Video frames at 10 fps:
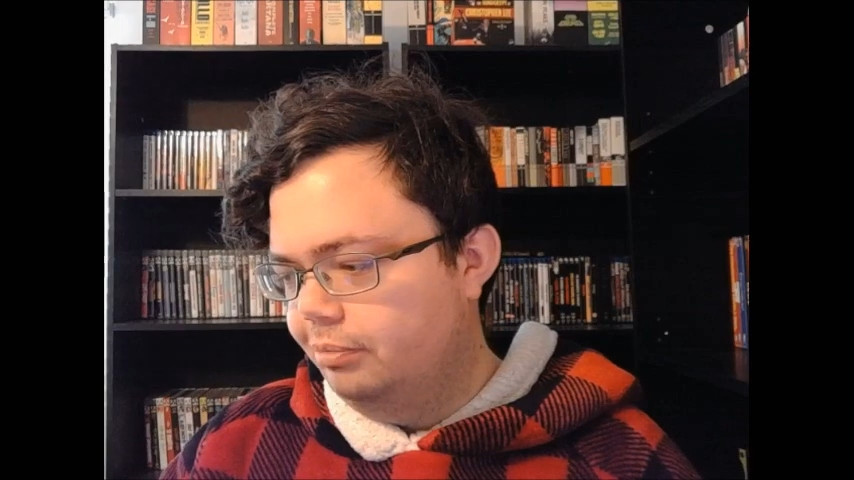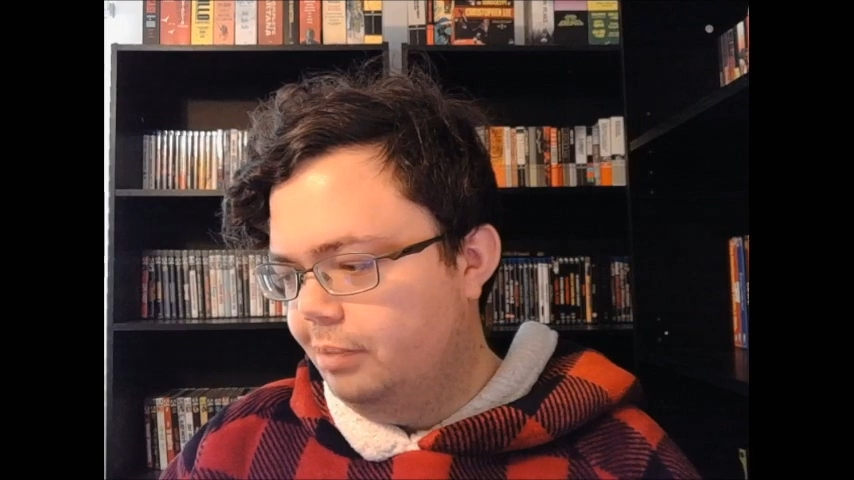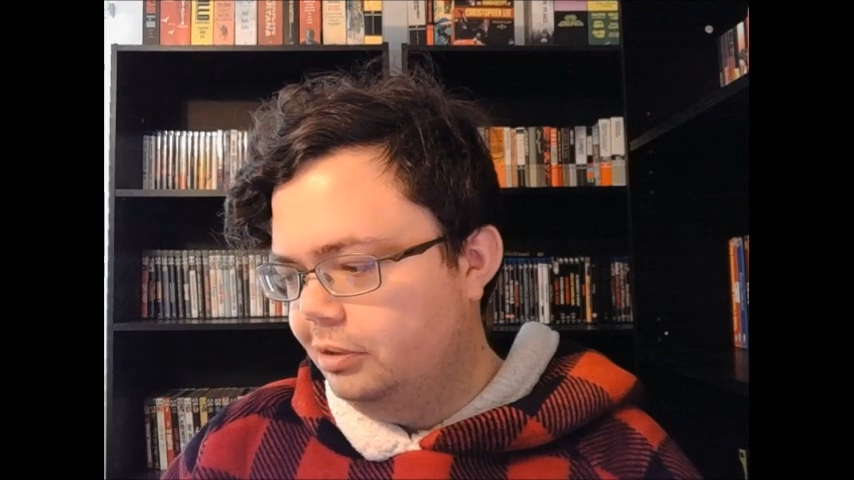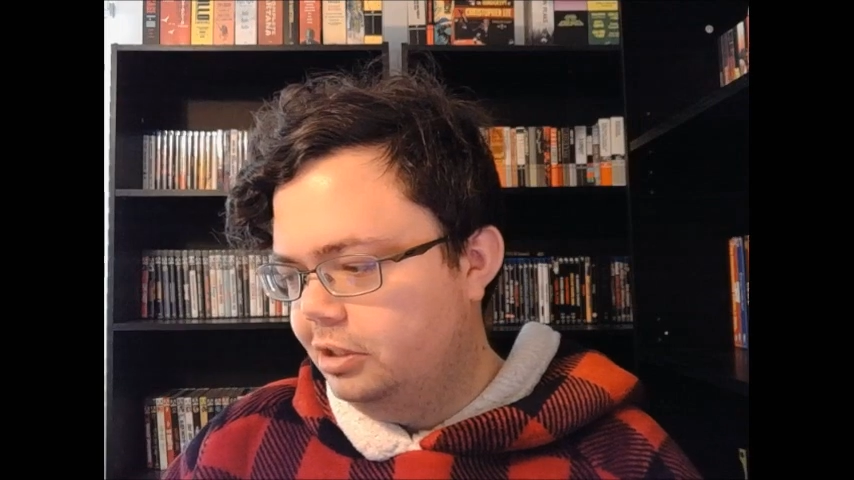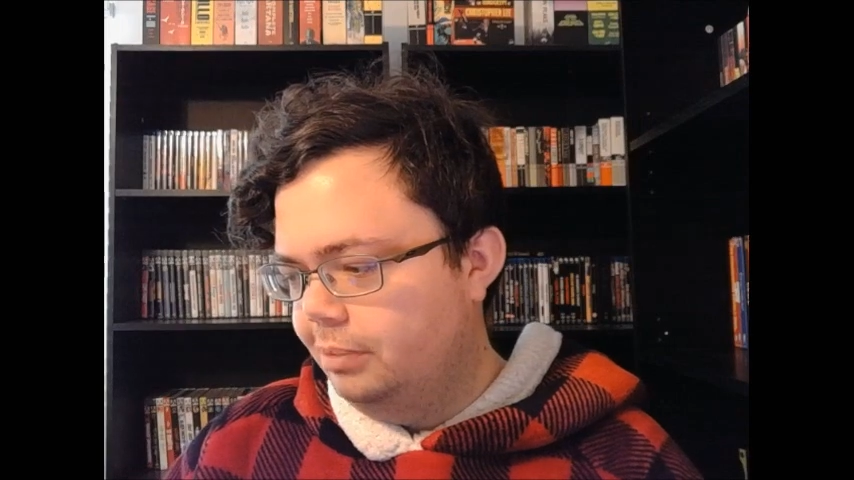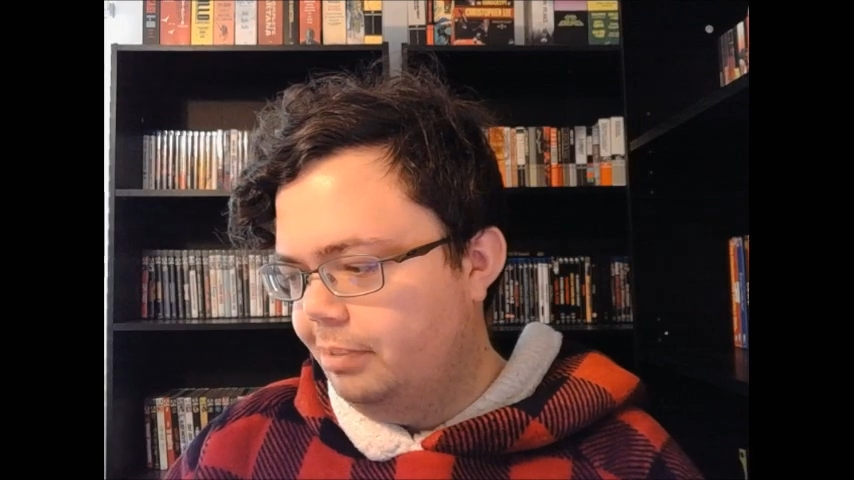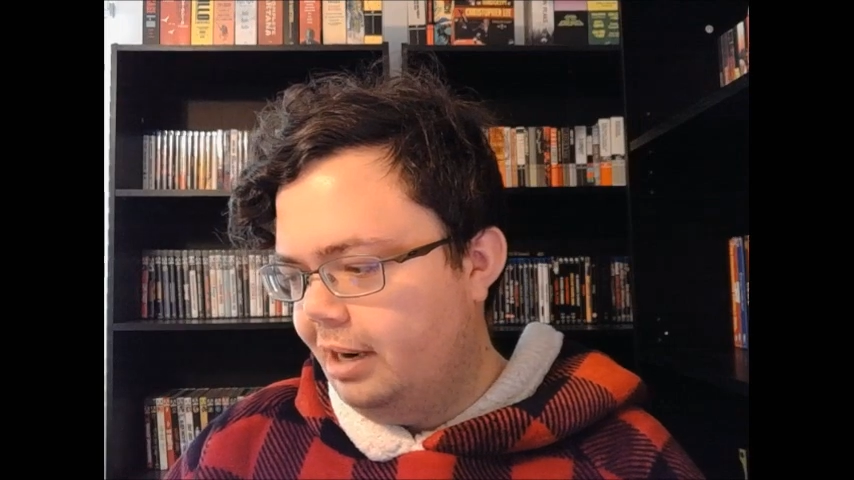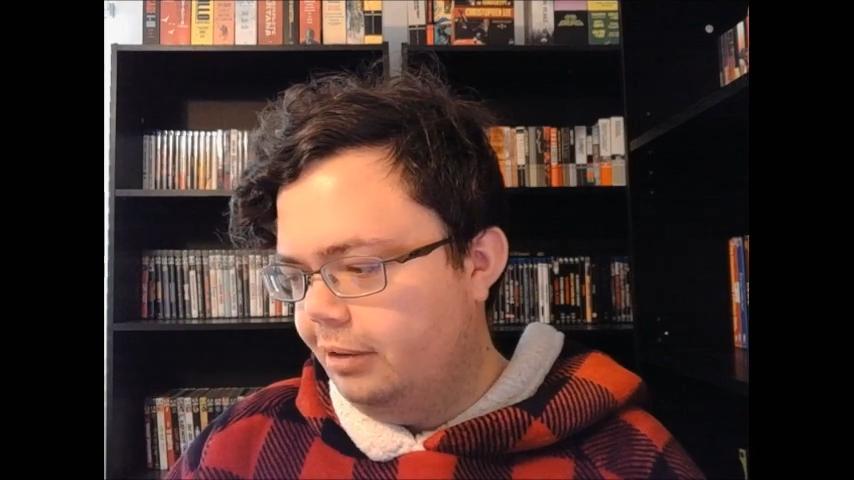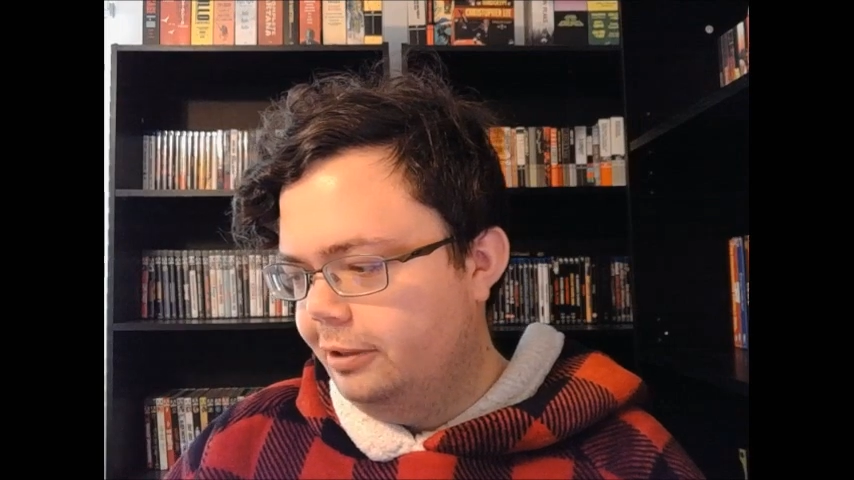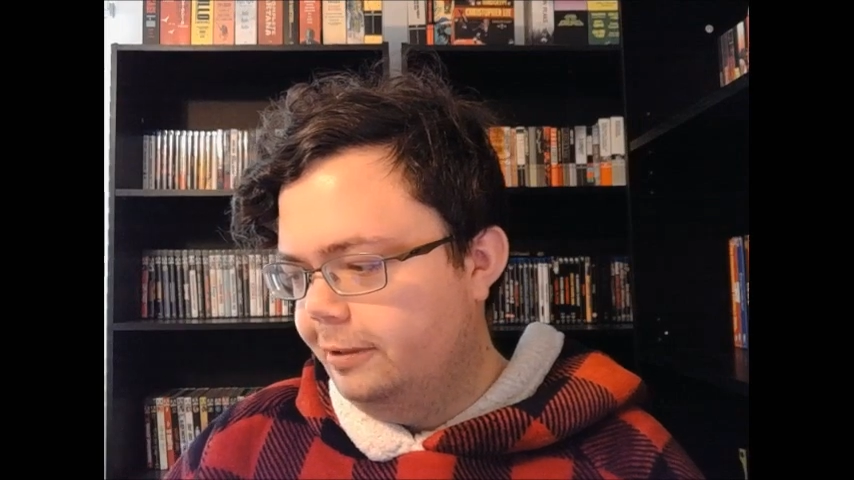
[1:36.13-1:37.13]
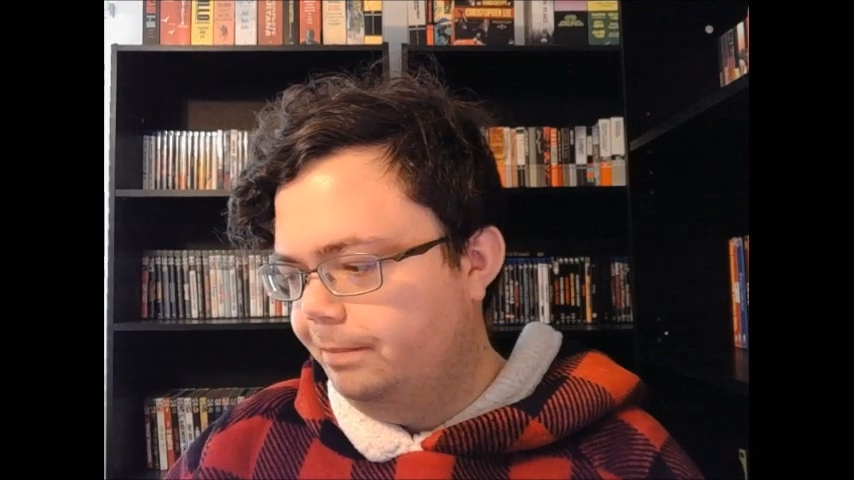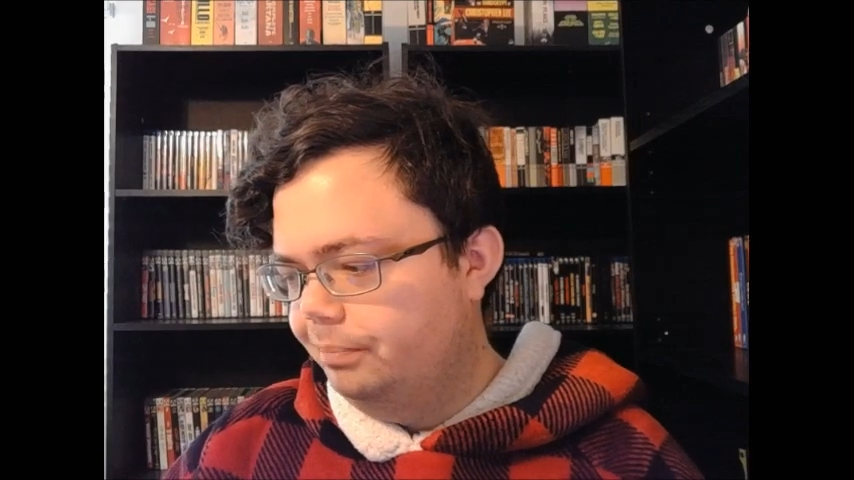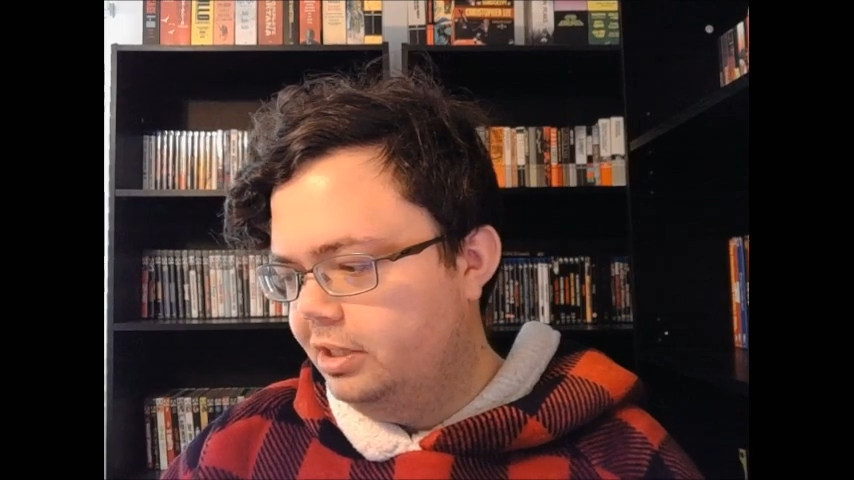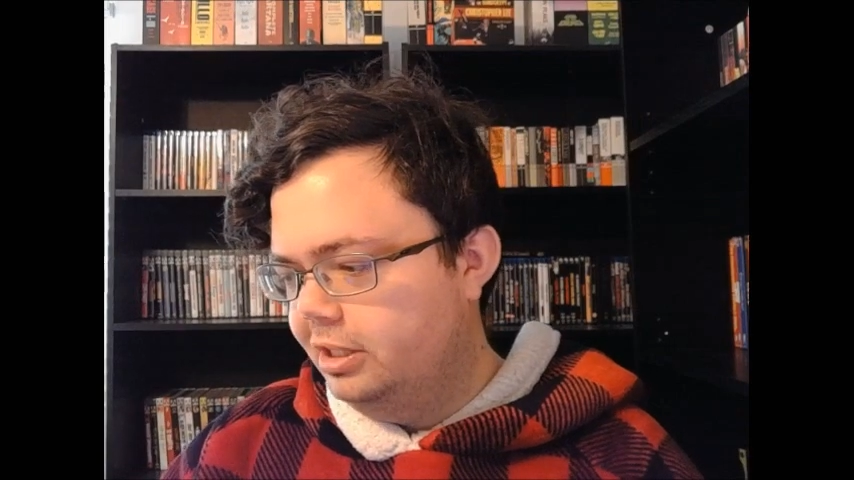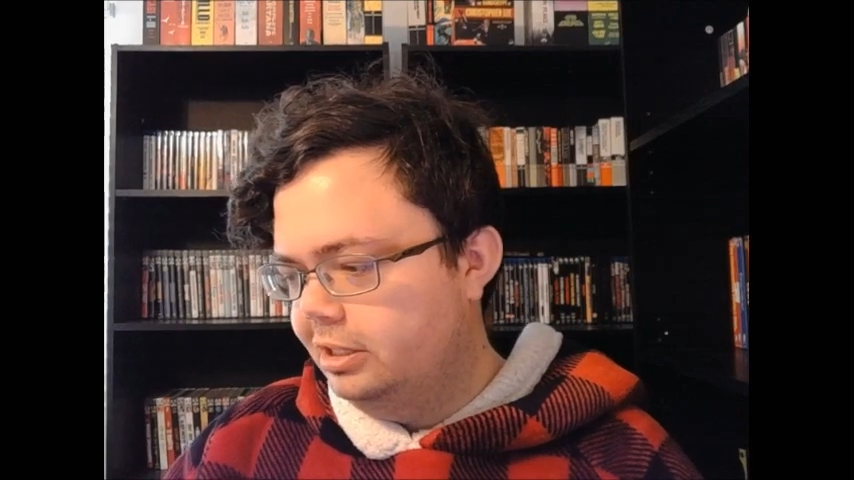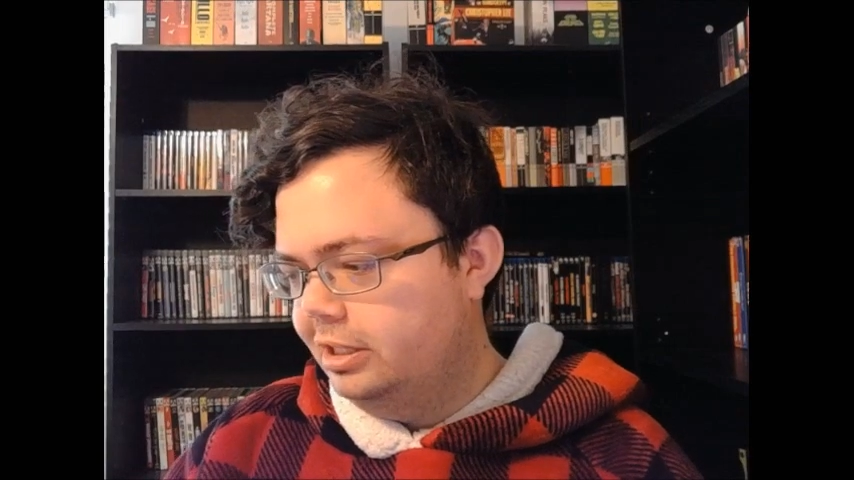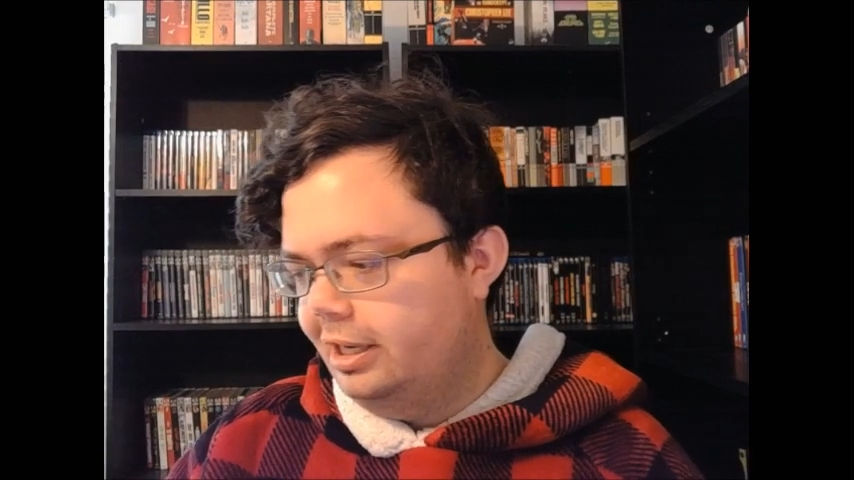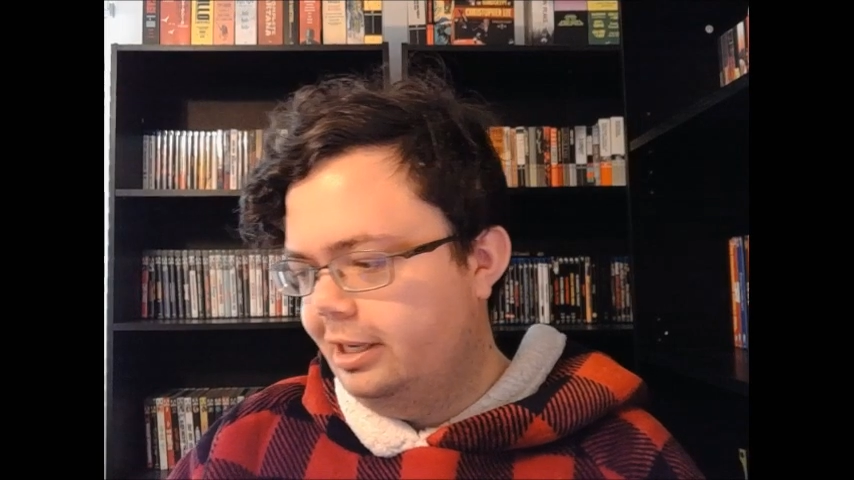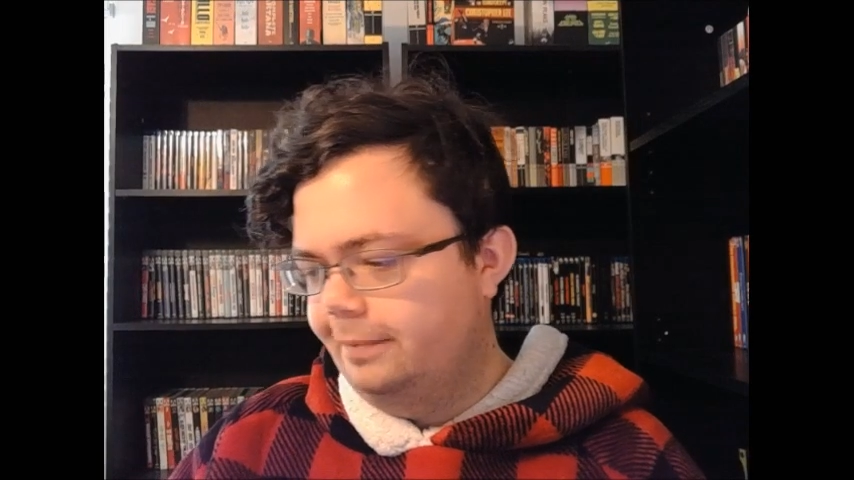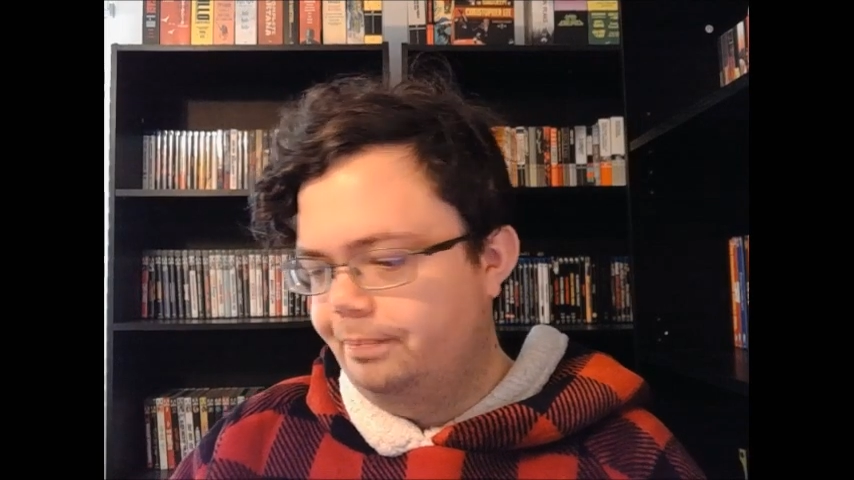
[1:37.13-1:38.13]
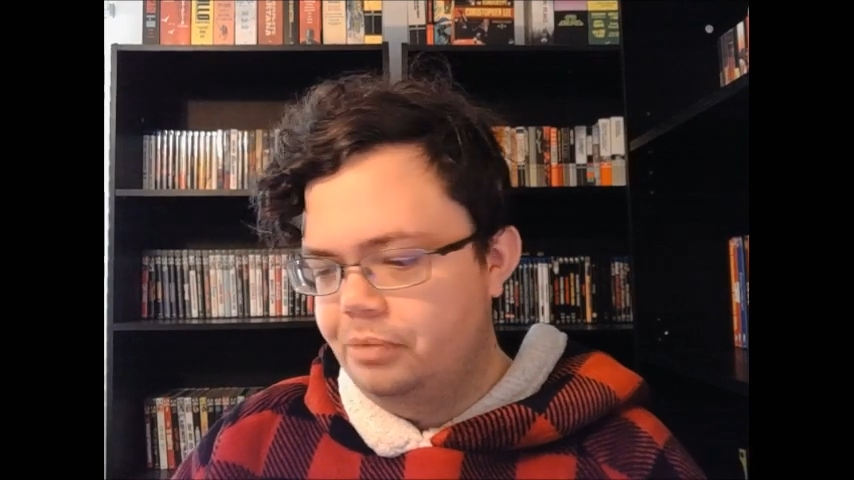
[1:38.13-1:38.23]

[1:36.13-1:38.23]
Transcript: most about it is that